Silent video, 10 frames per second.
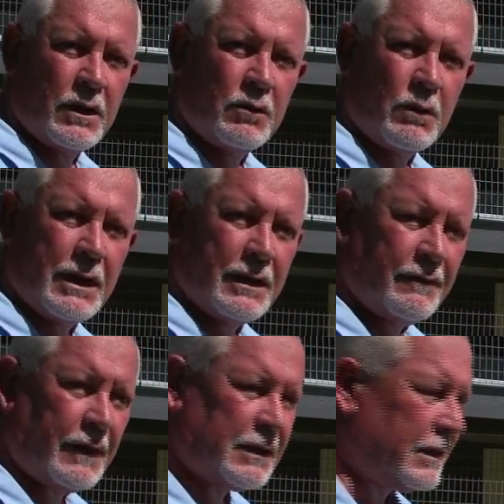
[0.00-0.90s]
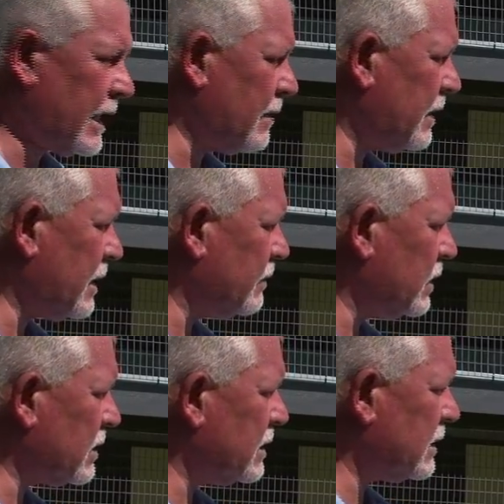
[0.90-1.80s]
it away. In fact, it can become
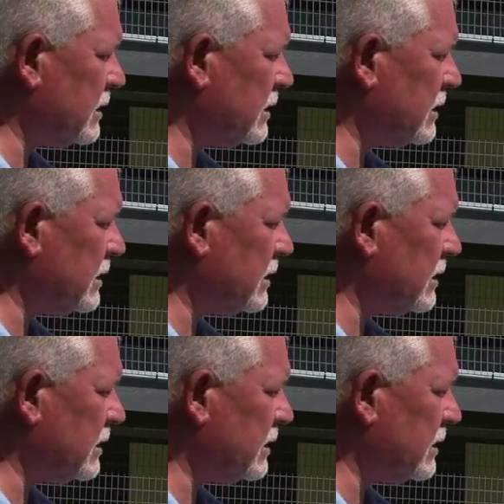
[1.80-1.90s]
toxic.